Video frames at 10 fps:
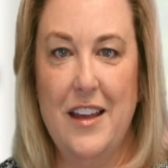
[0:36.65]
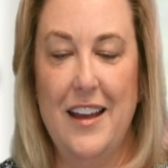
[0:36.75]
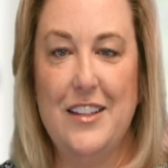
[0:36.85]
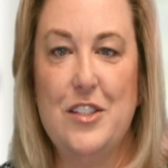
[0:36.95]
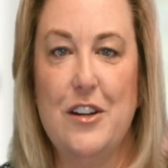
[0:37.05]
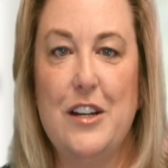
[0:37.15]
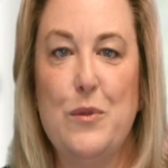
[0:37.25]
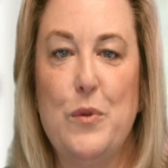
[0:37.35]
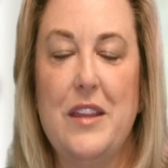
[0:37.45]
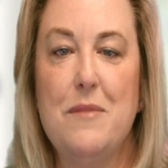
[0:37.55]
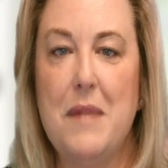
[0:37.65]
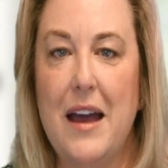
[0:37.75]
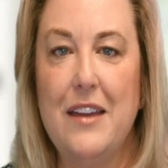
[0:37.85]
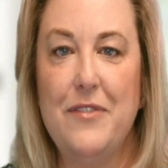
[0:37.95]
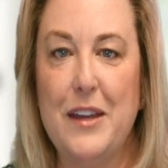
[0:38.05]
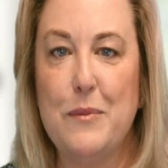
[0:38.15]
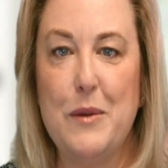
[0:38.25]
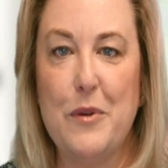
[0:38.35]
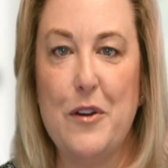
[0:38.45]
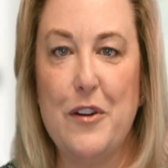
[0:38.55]
I started with my family
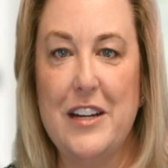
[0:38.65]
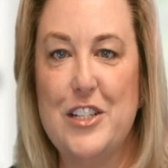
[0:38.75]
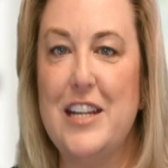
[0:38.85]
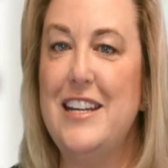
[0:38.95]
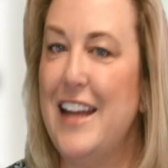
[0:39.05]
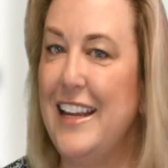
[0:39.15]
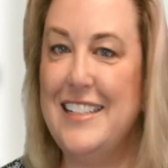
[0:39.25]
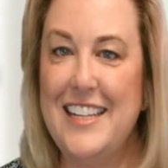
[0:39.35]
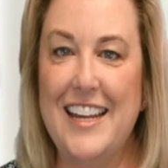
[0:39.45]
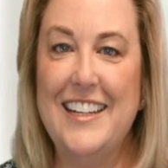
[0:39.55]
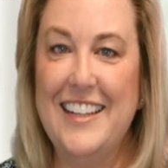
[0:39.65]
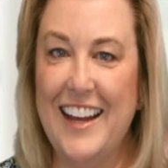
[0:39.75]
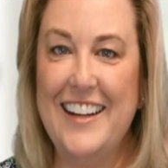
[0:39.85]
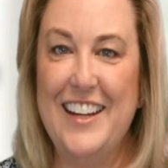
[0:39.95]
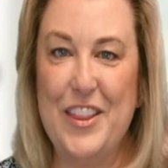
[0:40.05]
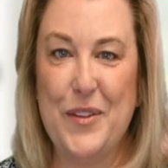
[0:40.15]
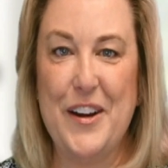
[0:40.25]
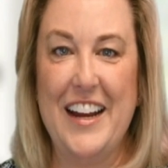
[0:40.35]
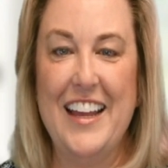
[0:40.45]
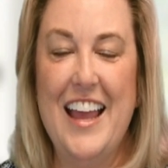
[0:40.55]
brokerage in
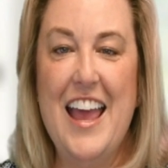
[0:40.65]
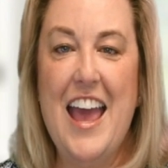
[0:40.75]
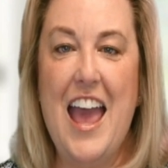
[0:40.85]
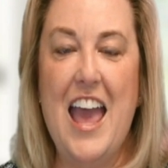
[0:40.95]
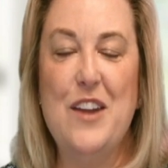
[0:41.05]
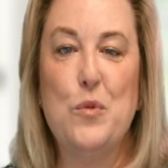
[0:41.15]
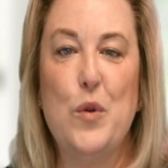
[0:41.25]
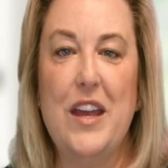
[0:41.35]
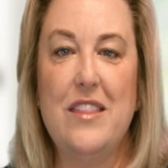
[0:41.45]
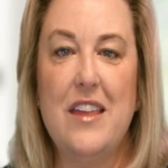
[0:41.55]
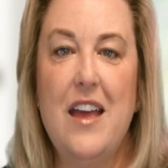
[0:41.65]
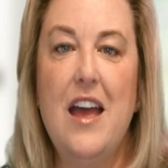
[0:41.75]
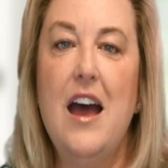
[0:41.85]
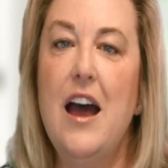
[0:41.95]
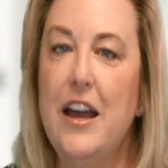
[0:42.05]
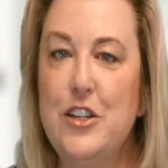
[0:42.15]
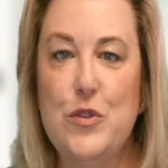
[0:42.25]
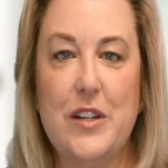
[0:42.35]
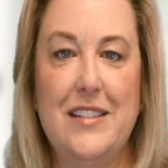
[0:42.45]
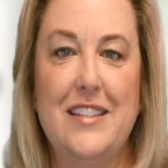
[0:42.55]
1993, and with
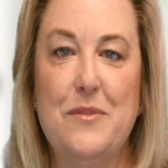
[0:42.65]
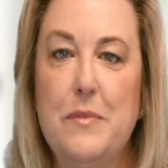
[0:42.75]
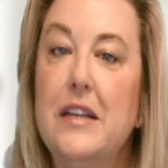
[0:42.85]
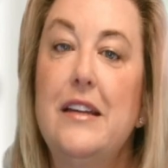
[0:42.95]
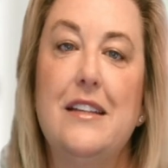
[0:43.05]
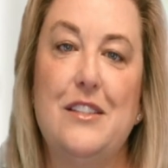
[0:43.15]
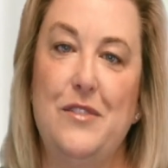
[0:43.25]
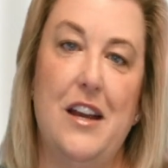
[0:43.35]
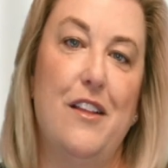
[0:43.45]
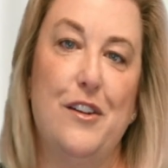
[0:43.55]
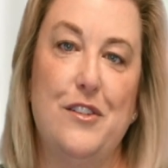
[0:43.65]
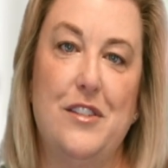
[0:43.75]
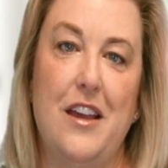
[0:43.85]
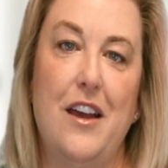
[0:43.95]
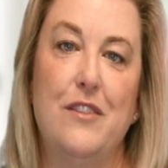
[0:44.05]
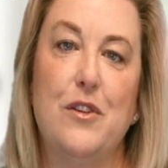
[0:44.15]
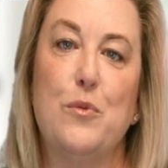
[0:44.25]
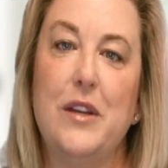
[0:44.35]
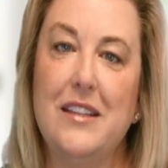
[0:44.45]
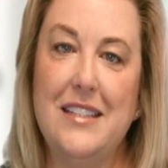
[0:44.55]
hundreds of millions of dollars of
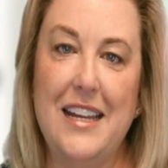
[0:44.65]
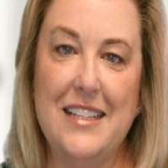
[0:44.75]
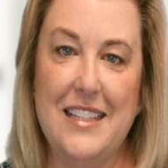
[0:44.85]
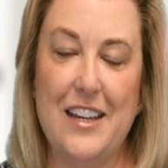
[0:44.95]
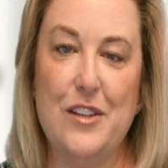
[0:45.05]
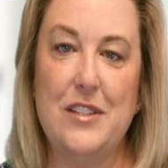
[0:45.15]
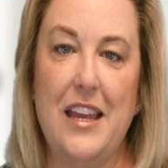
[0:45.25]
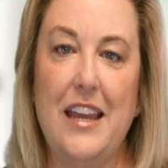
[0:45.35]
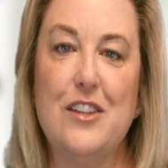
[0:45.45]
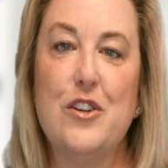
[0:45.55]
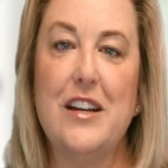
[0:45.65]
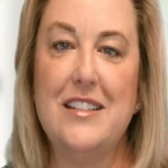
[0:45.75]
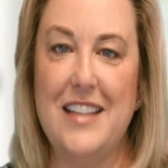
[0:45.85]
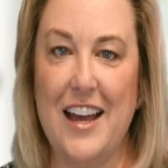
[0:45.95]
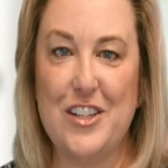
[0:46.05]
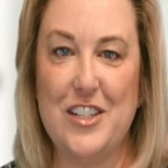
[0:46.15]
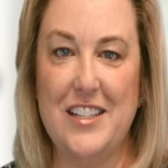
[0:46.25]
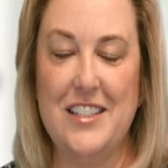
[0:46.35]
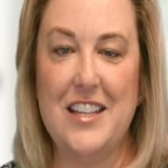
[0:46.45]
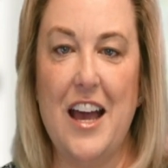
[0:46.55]
real estate sales and
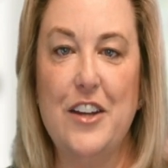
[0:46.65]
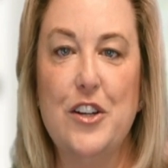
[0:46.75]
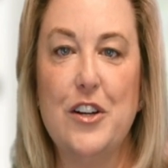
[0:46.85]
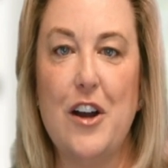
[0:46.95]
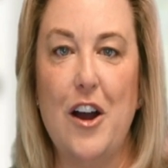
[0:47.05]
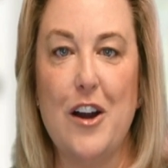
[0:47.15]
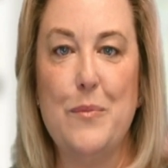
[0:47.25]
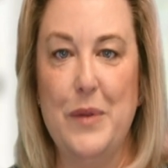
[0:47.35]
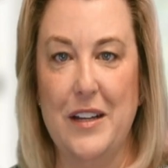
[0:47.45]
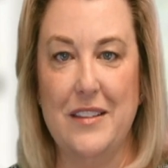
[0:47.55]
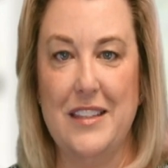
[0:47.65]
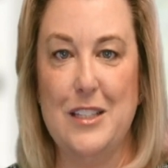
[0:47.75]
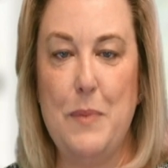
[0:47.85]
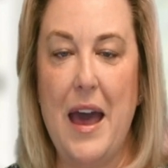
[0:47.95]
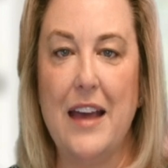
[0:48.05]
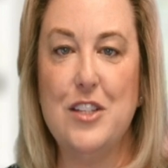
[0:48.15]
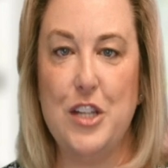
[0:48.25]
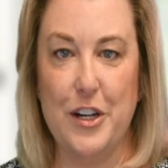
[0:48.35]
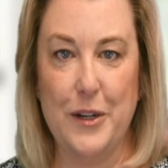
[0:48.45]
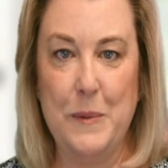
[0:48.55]
transactions under our belt, this past
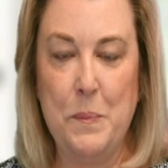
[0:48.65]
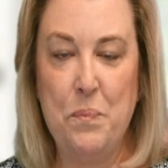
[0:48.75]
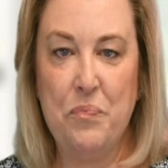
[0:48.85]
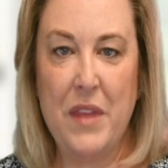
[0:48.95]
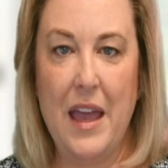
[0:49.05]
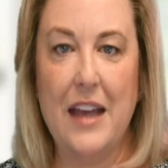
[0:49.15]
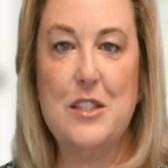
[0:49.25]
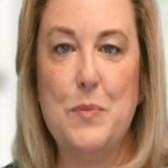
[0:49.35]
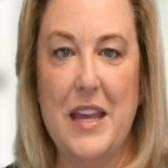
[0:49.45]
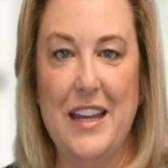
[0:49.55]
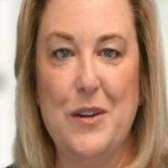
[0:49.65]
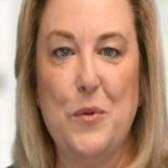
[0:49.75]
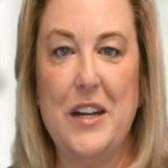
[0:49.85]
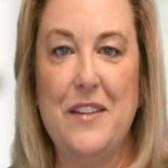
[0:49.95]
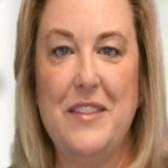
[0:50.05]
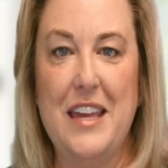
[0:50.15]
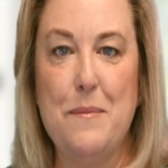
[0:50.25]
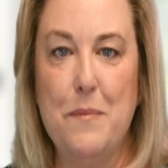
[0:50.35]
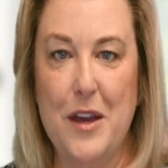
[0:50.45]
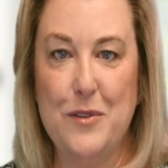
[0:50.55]
year has been one of
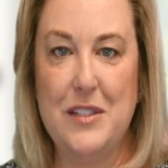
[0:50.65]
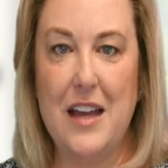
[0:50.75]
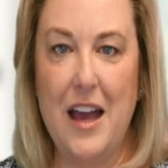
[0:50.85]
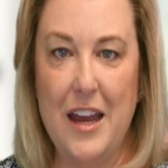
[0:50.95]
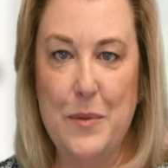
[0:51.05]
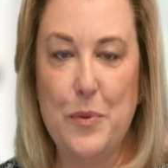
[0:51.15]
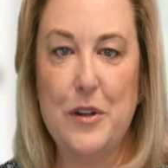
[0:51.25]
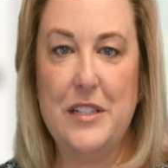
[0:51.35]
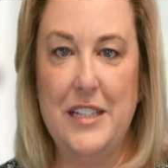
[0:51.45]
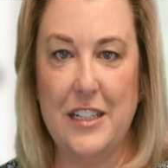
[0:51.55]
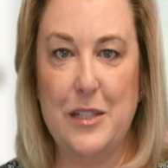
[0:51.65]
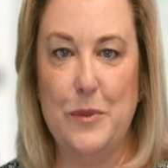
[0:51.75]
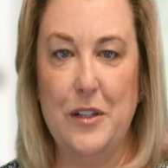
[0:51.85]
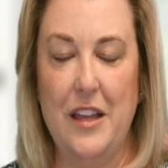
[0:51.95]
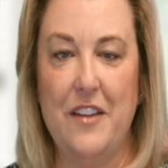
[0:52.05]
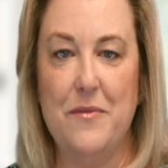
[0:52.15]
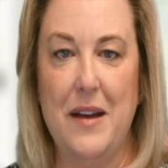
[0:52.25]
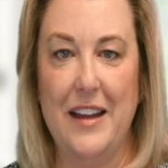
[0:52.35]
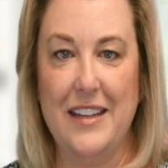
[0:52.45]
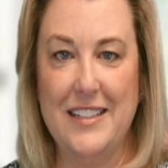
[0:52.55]
the most unpredictable of
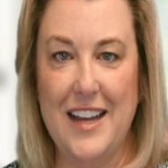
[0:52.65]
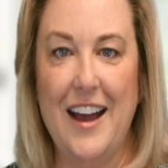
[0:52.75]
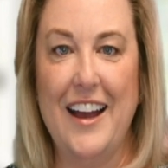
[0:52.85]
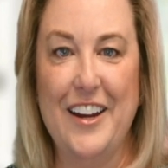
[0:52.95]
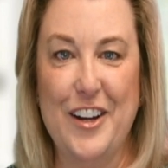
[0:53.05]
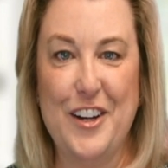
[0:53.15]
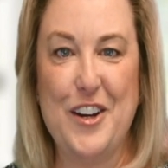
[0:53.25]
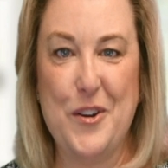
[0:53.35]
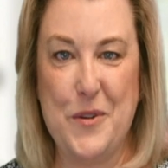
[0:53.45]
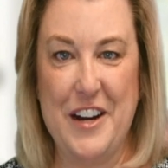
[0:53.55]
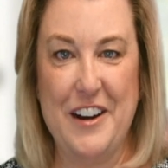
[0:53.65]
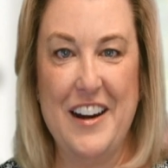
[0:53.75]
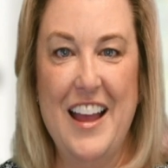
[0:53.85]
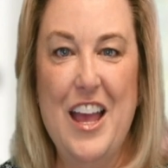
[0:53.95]
my entire career.